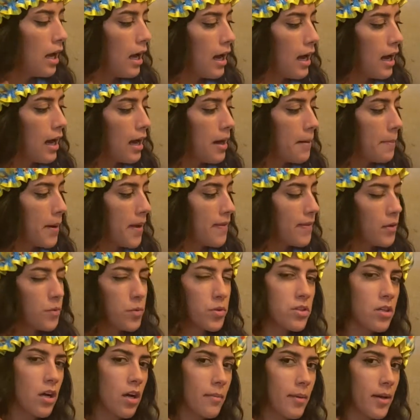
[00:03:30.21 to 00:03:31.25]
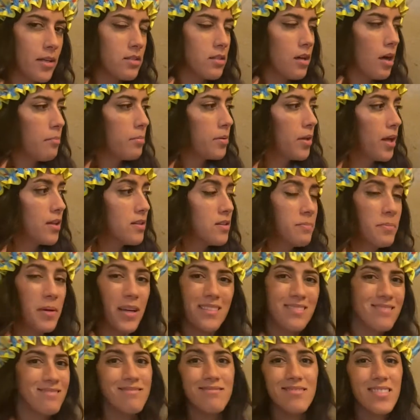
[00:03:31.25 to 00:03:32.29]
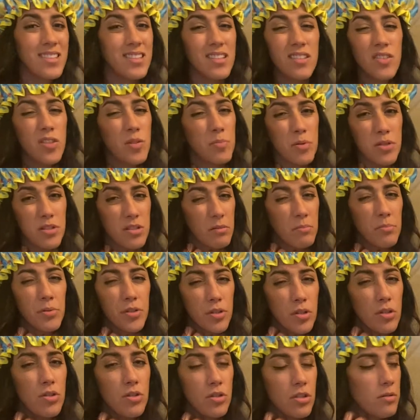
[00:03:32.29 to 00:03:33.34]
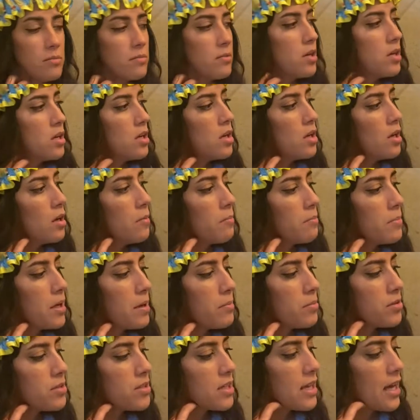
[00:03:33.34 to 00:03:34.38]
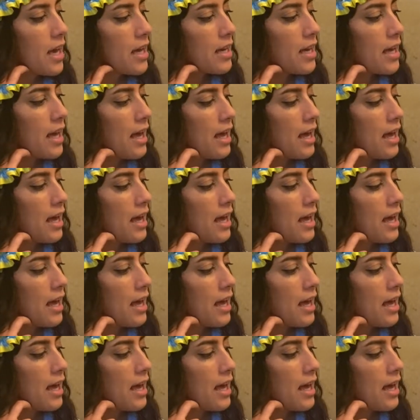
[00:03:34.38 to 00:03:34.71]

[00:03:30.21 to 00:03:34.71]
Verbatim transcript: um, and then we'll talk about dot plots, but this is super simple. You should be able to get it.